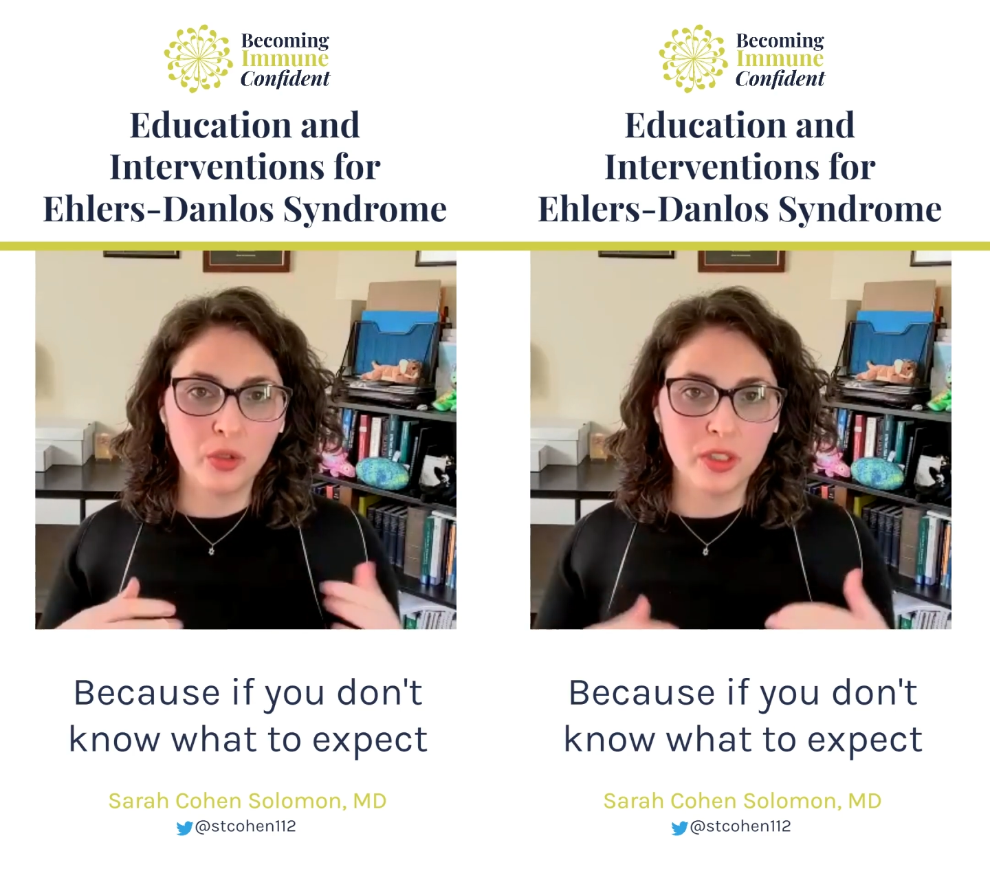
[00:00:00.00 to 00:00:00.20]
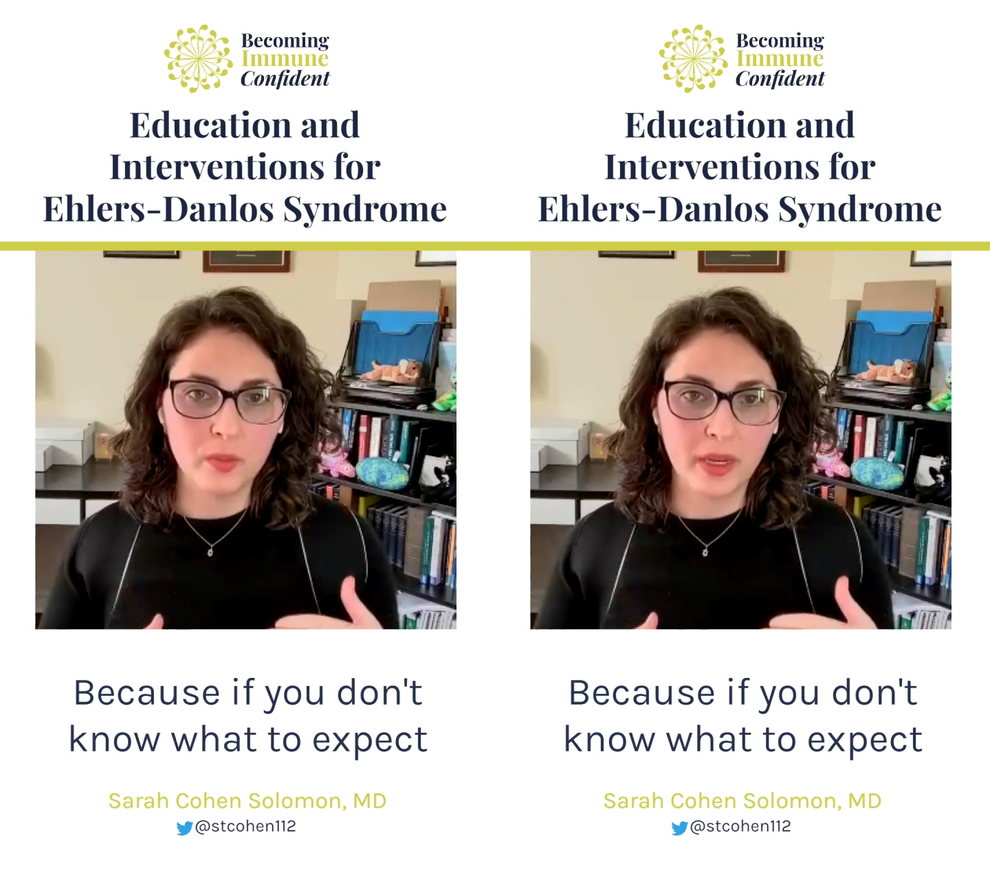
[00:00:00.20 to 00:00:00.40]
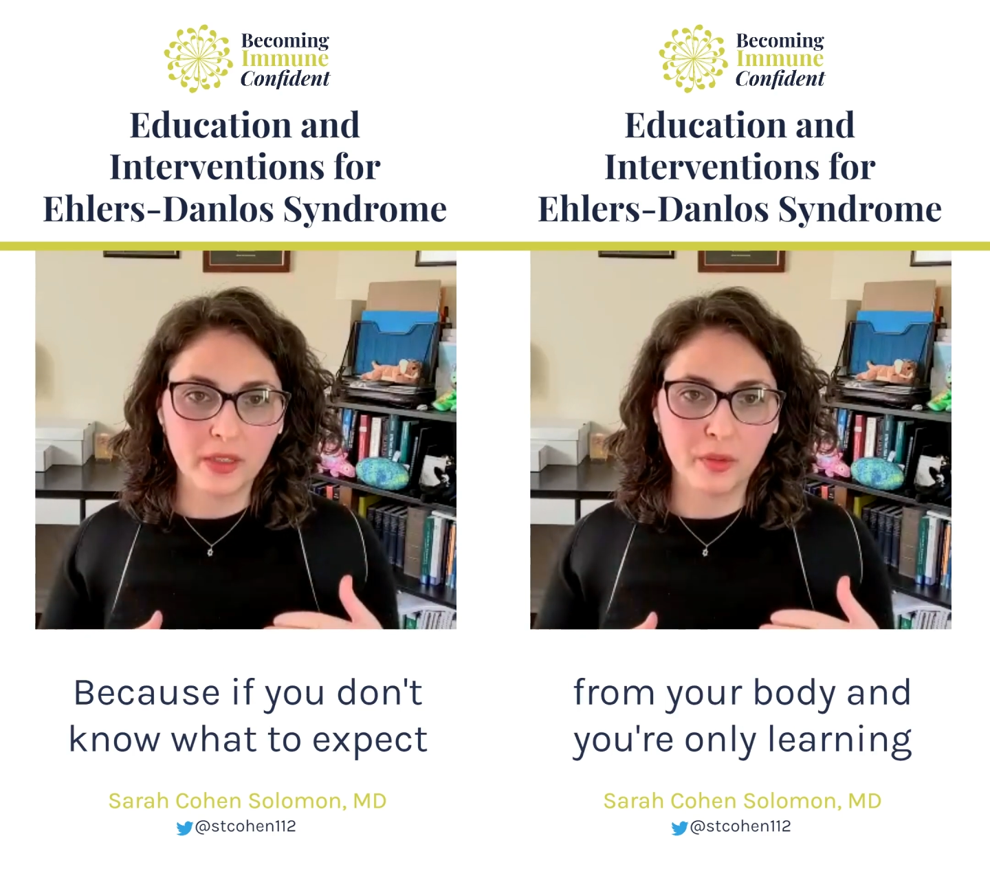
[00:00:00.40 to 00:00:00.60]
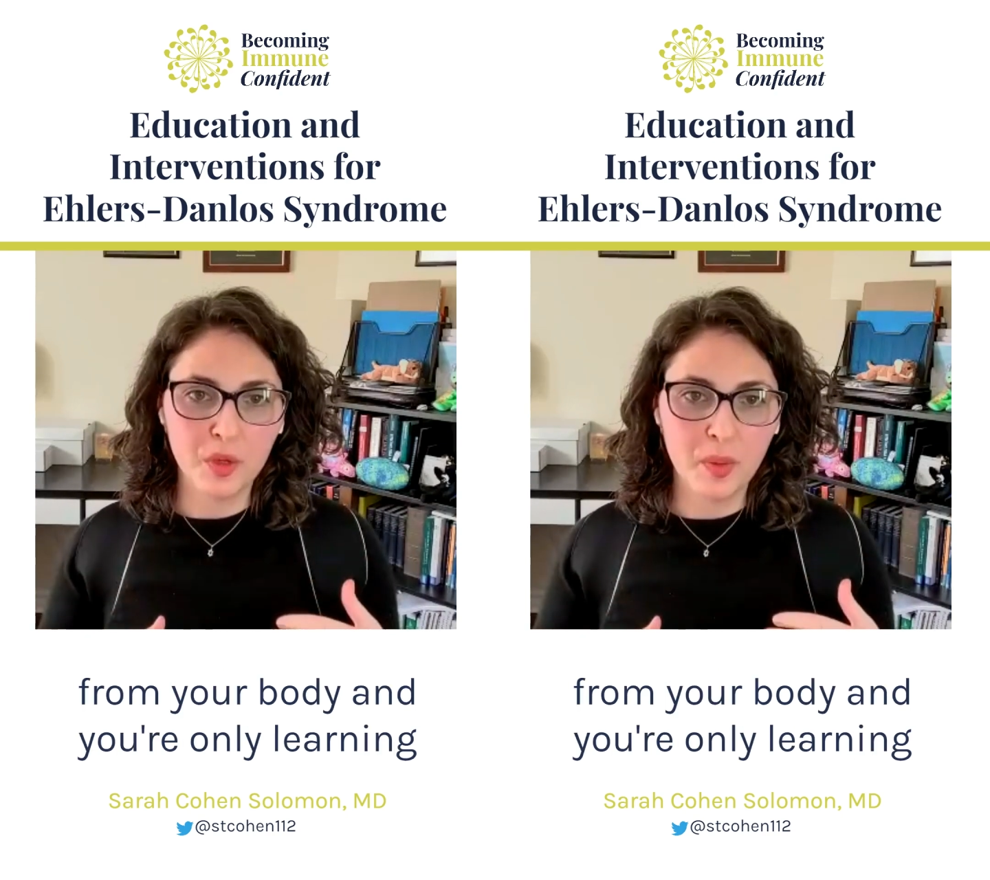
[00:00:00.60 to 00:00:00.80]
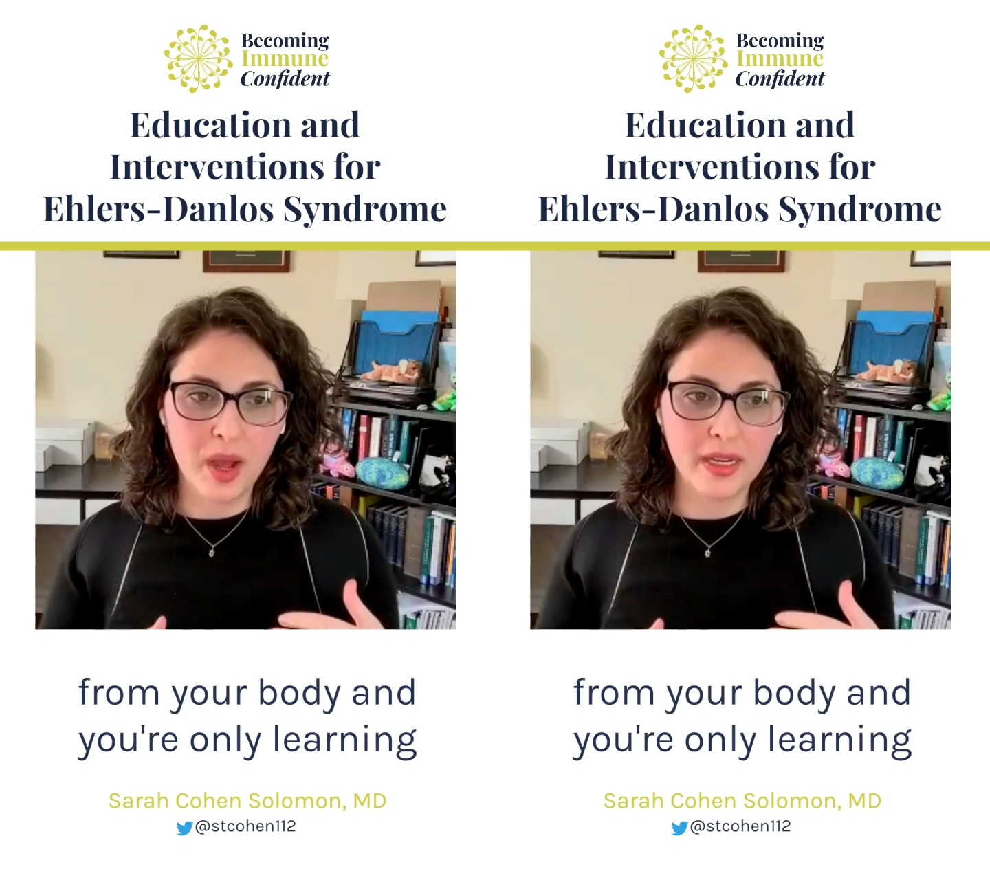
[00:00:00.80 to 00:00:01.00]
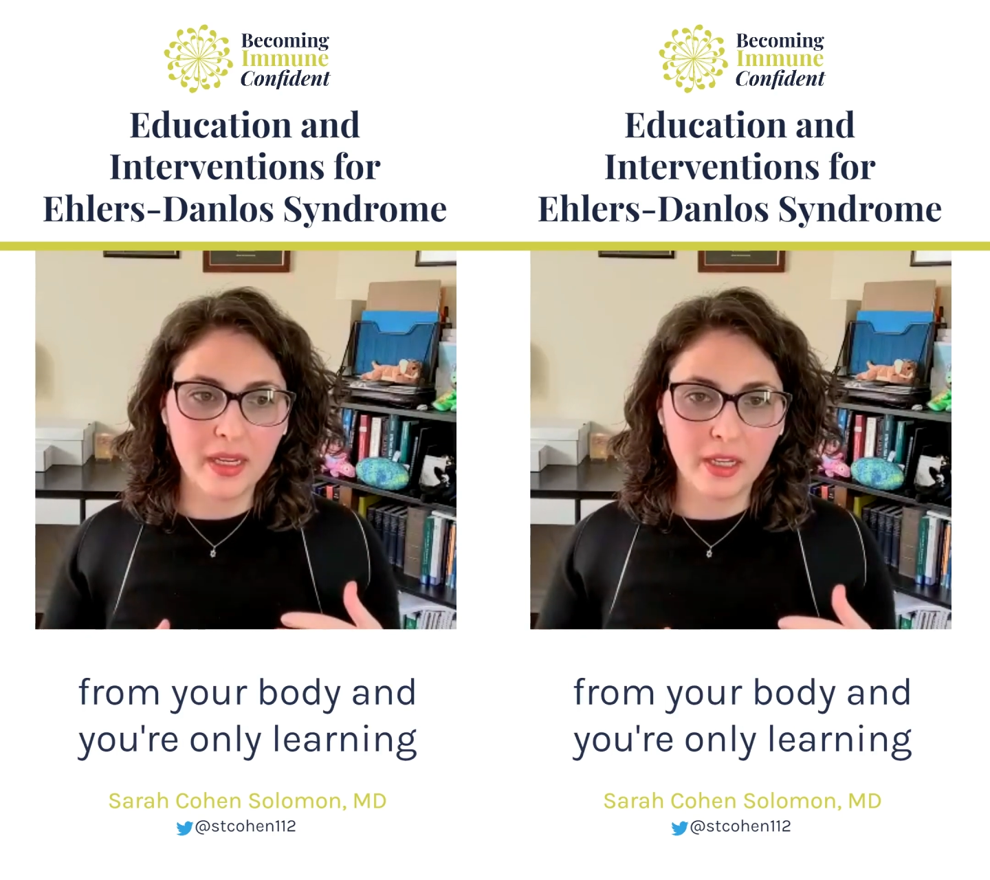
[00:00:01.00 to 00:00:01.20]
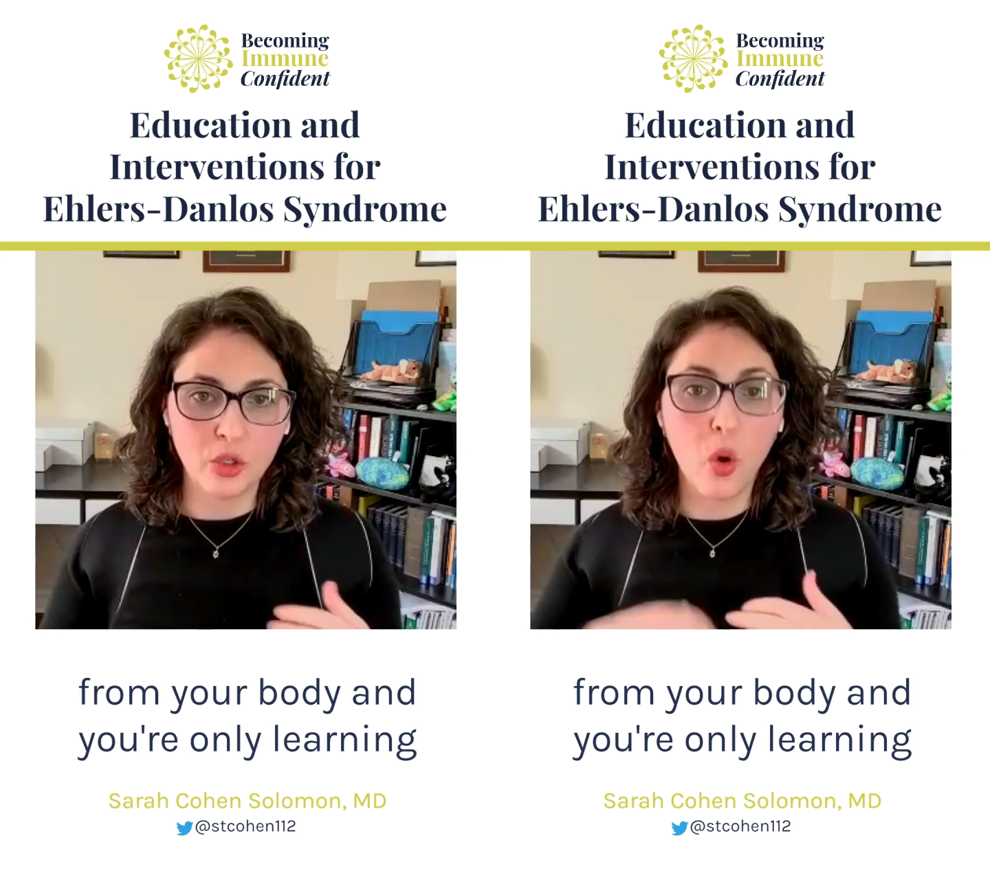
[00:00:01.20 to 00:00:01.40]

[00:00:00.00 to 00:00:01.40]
expect from your body and you're